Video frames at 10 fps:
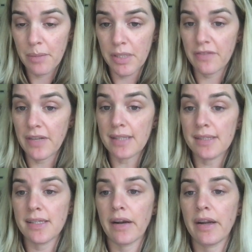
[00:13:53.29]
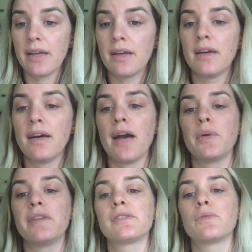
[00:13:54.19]
but if necessary, I
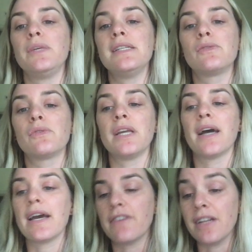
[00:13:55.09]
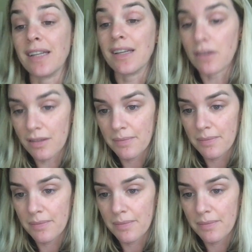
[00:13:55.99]
would have squeezed through the eye of a needle.